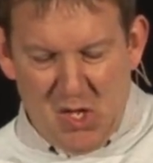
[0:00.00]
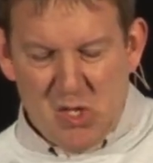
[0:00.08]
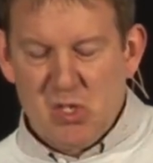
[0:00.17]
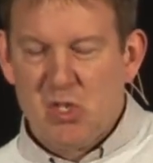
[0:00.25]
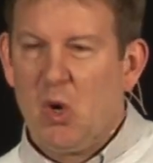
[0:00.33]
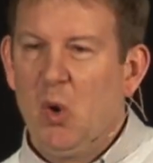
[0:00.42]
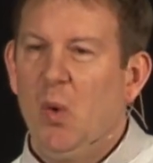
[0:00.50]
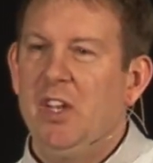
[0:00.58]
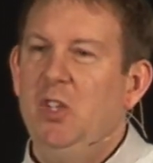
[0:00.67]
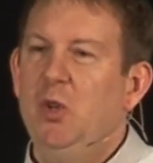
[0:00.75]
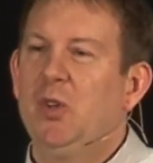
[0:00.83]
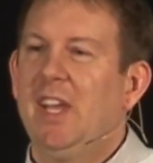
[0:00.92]
So when
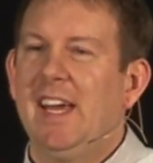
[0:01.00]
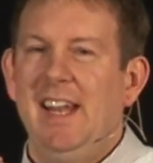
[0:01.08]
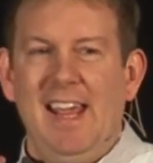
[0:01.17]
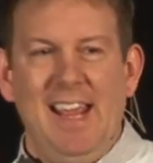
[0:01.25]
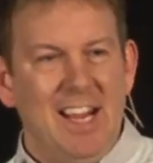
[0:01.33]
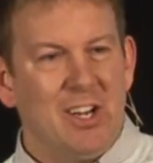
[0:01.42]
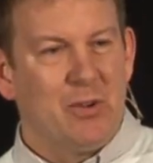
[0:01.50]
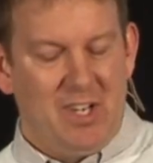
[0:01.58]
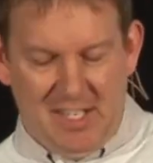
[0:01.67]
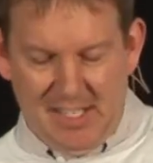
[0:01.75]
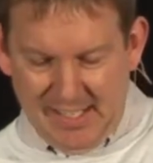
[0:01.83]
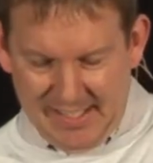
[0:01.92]
you get
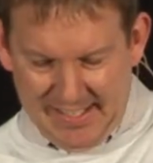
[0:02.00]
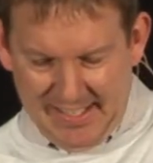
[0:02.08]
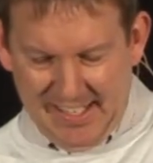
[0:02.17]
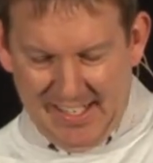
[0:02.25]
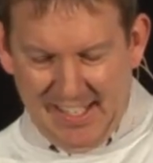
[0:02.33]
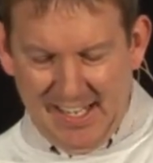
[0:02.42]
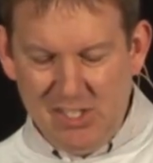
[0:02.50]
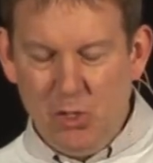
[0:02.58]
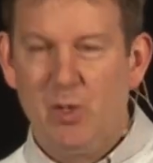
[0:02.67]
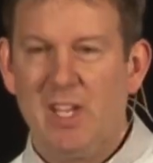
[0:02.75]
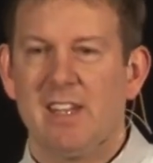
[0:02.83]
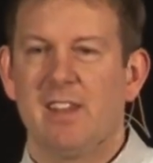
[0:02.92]
angry and you
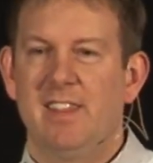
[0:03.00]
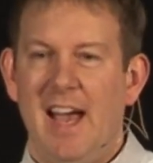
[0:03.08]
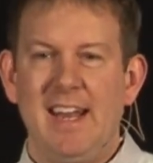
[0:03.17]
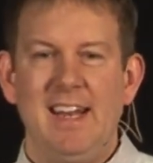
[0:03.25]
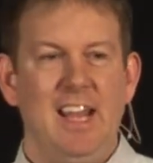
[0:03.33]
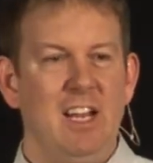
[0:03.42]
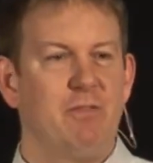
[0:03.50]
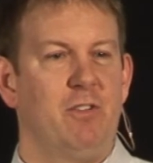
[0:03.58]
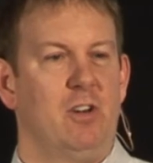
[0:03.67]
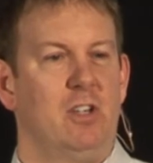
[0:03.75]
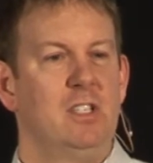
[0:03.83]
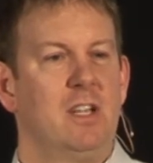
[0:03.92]
get that
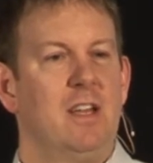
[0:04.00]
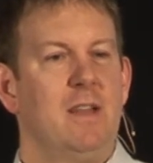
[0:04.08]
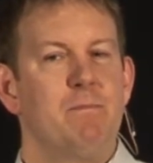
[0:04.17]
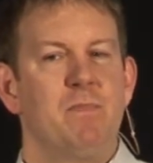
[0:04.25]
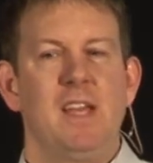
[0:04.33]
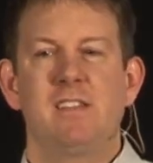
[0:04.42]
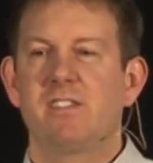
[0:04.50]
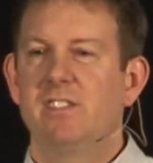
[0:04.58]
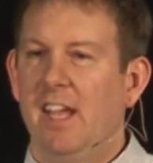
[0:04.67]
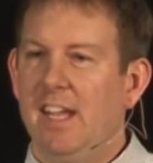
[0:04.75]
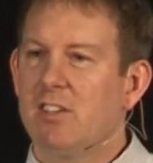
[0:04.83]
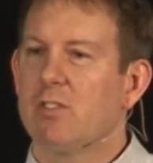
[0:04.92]
hateful, it's
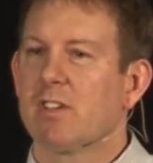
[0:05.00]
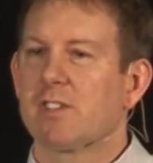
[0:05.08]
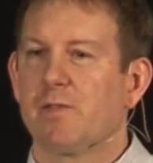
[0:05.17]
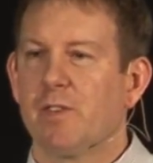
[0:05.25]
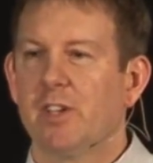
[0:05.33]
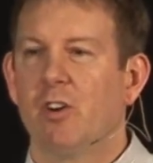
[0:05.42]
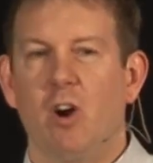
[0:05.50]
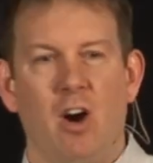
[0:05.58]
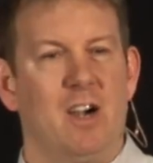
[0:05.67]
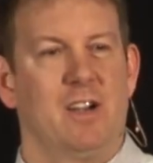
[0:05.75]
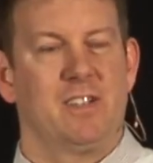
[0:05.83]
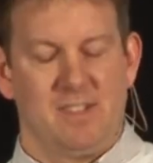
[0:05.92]
dangerous for your
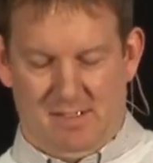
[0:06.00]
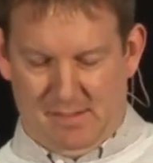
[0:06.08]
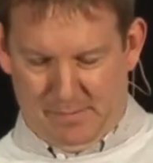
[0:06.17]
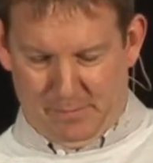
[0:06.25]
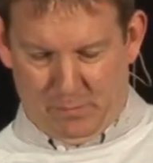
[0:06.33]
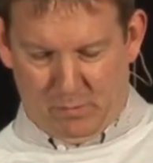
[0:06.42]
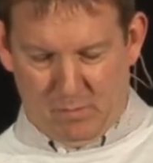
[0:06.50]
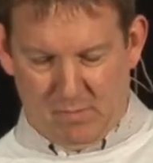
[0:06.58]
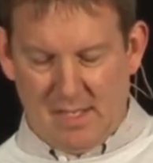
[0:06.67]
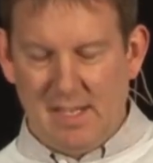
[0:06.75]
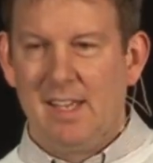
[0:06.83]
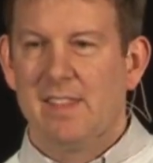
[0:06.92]
heart.
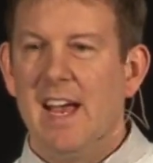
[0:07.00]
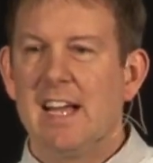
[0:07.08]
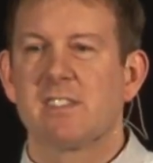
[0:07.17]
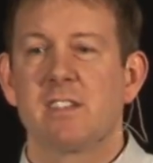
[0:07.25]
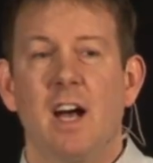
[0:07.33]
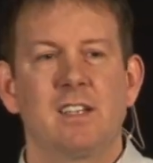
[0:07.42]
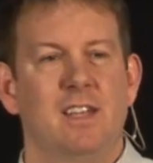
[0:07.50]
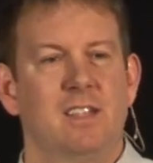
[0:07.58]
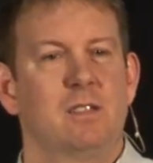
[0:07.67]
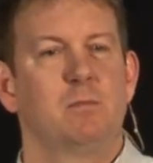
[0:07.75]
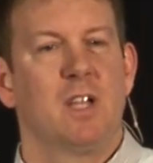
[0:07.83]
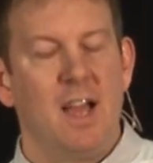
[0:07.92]
That's not
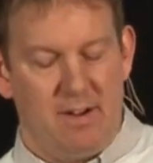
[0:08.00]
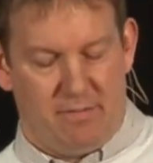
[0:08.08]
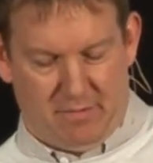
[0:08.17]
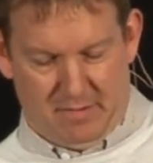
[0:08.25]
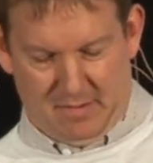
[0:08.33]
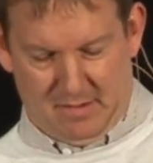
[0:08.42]
kingdom life.